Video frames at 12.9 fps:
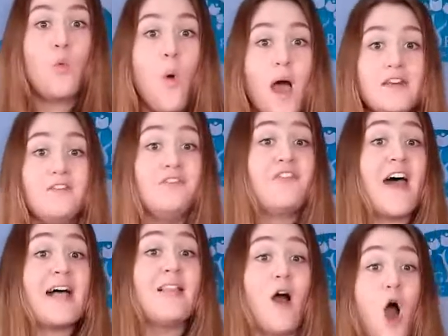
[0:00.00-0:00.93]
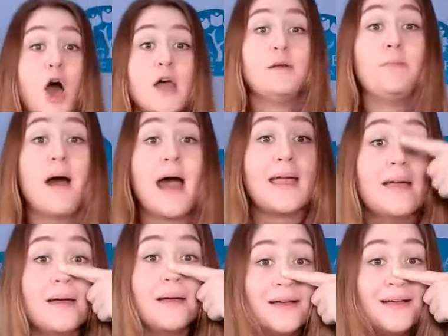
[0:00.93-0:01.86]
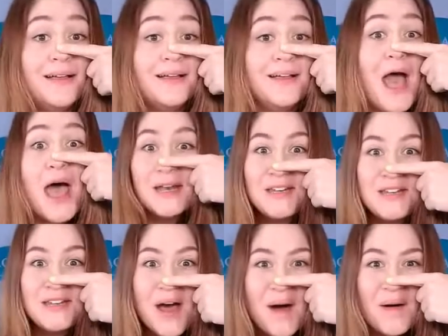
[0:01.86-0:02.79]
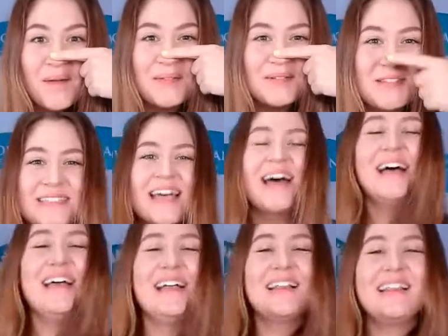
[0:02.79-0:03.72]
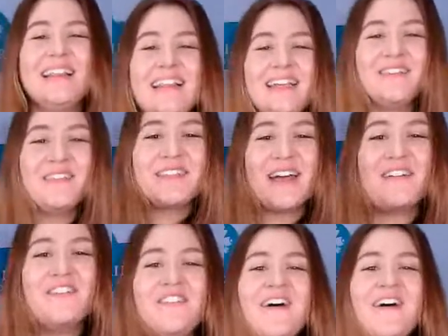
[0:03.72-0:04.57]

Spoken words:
one fell on my nose. Leaves are